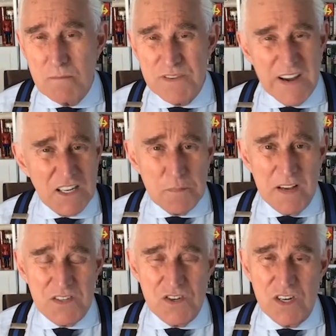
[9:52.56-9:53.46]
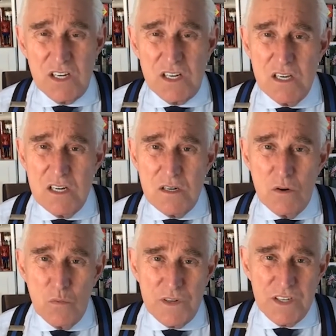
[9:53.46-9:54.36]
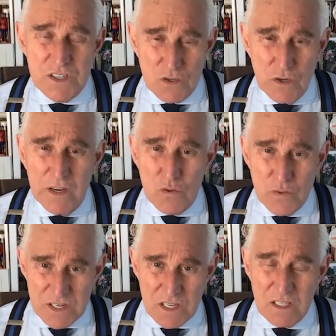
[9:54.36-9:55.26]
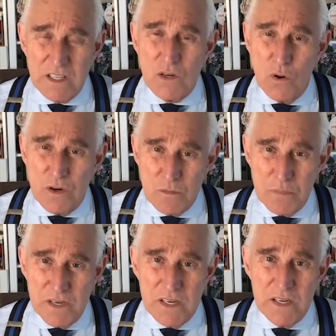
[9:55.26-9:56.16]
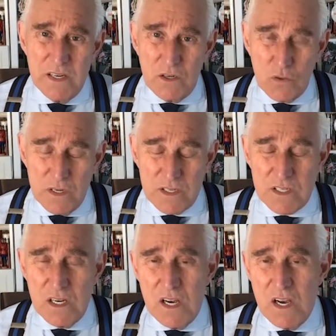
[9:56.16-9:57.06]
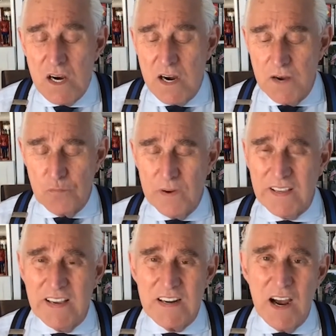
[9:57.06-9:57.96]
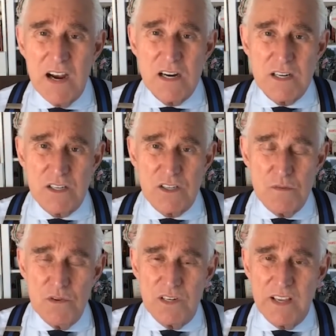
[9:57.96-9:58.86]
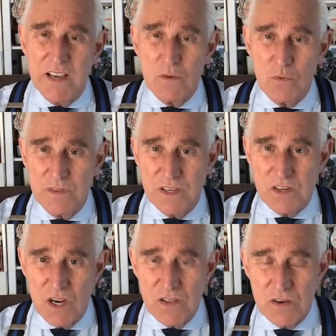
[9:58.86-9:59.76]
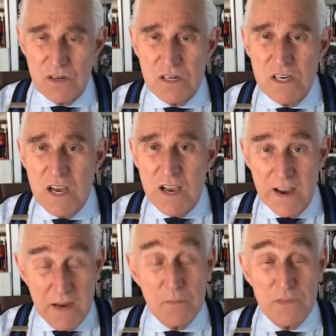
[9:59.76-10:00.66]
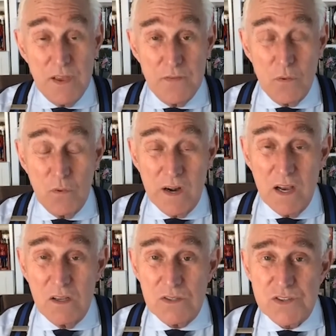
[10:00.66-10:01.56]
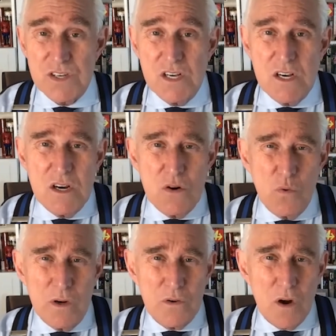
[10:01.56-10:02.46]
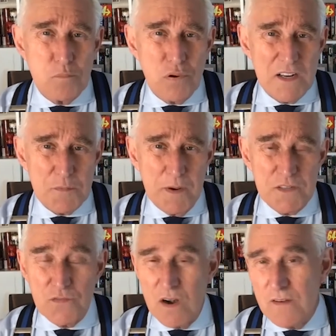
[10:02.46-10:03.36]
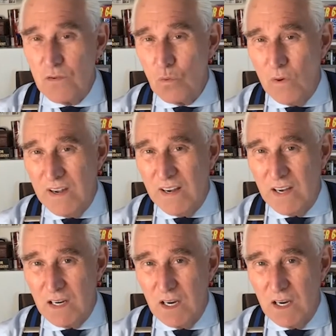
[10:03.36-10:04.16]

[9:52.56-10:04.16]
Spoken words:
text messaging. which is increasingly going to be increased. If we cannot communicate with each other and with everyone else, what are our prospects for ever winning